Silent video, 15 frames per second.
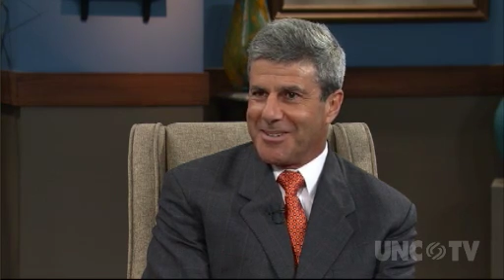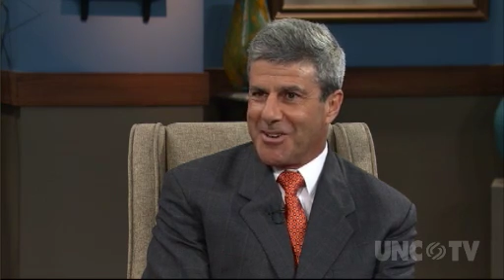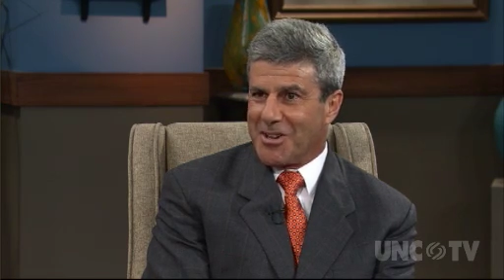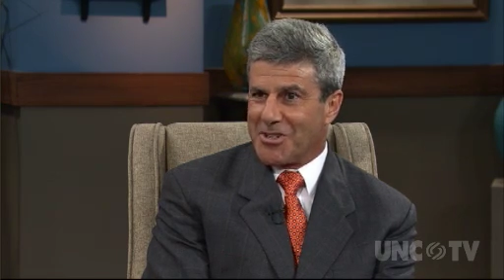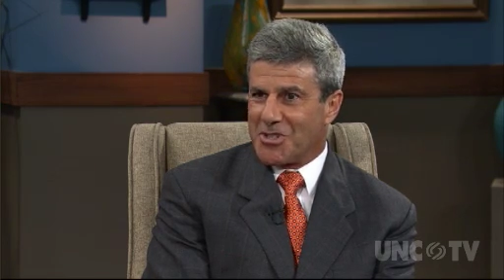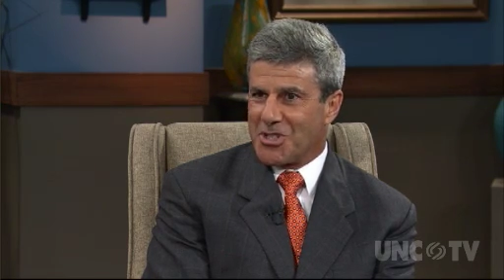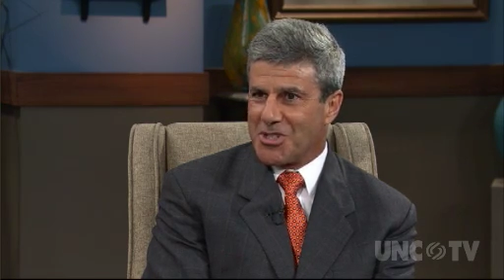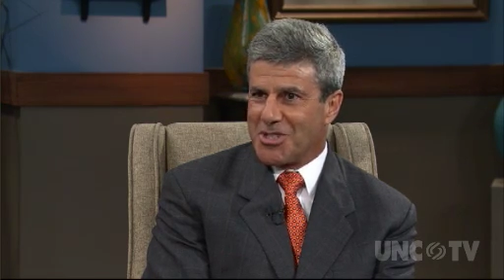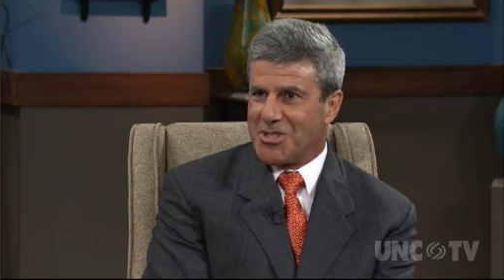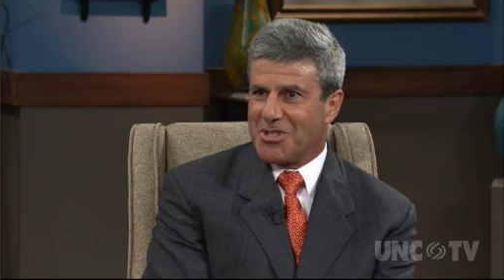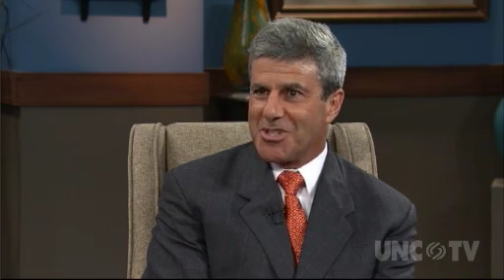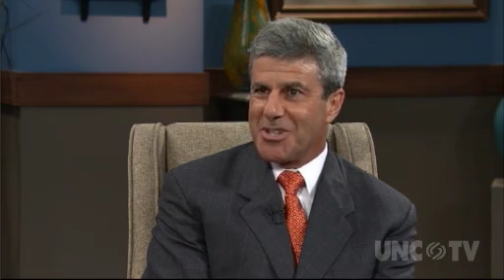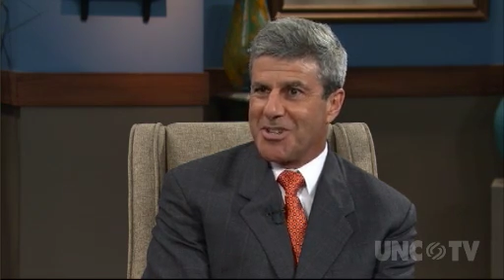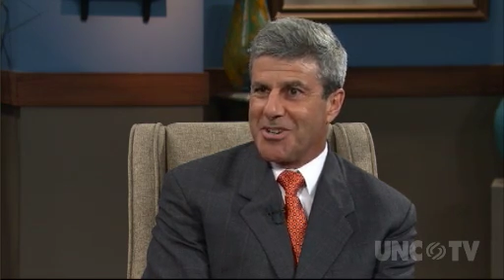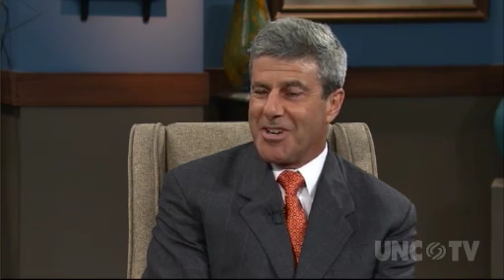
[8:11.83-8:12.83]

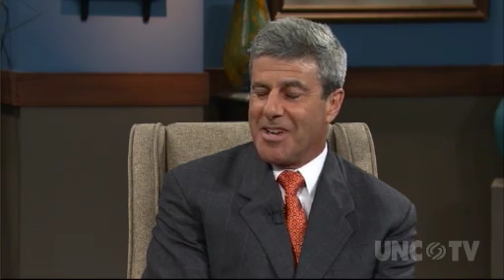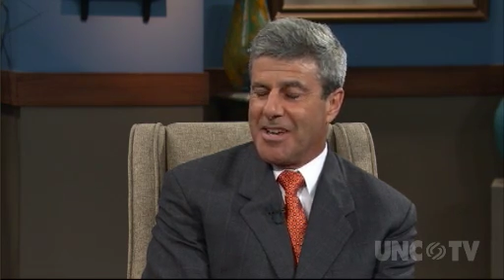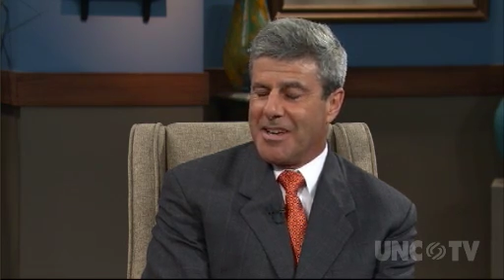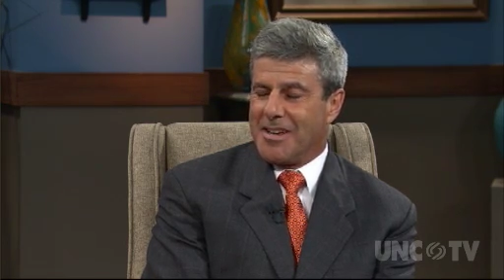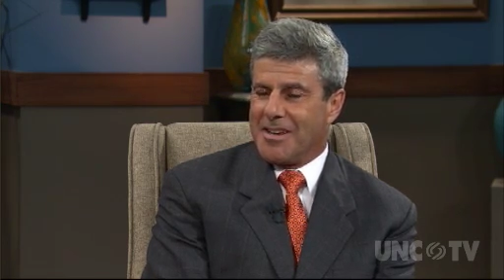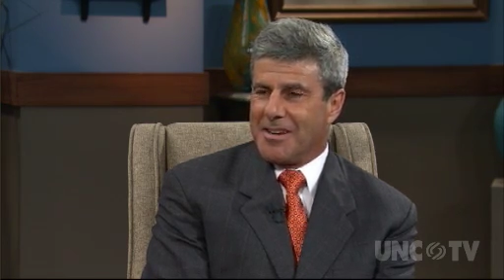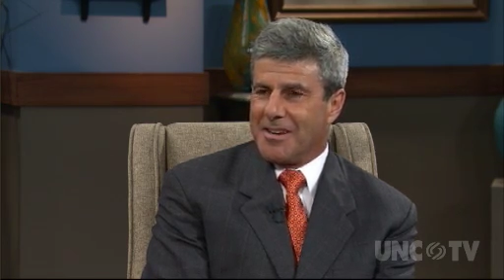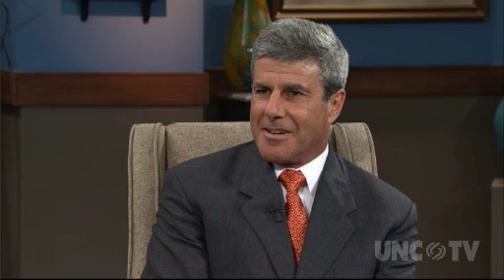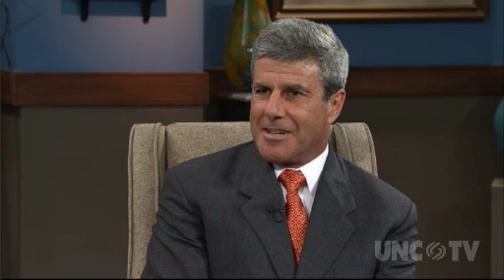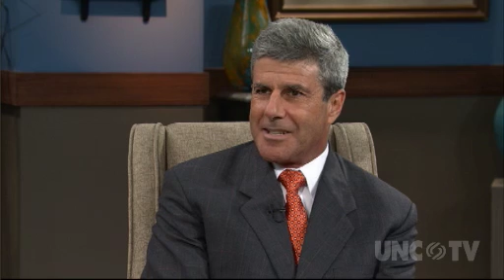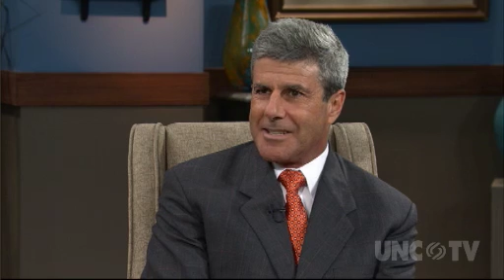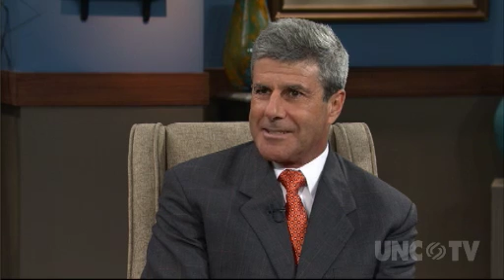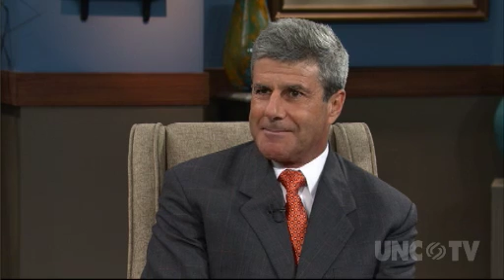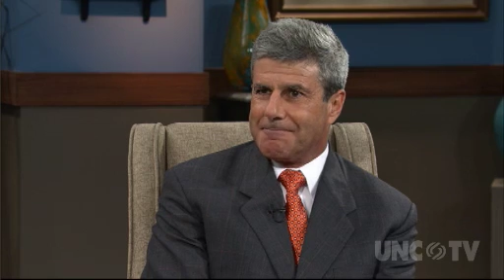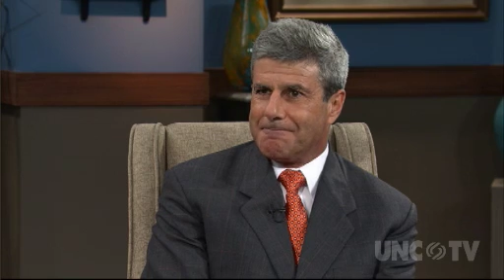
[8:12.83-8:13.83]
unceasing
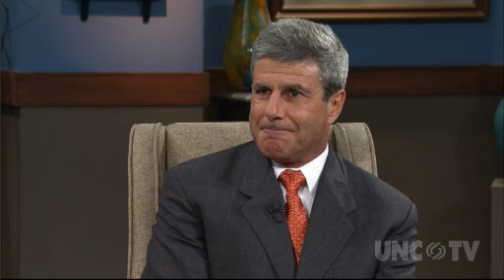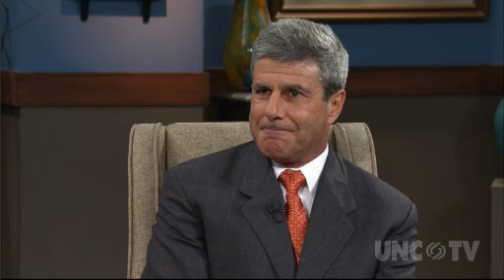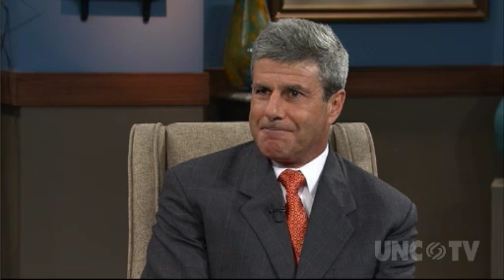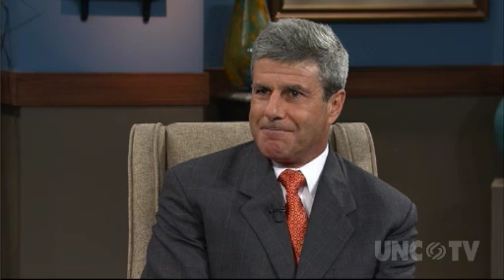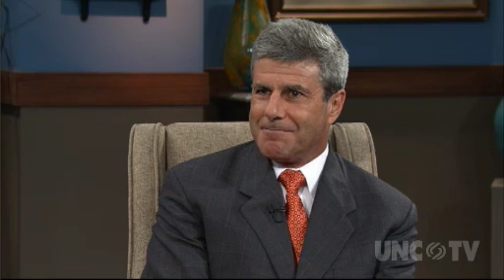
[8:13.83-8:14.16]
um,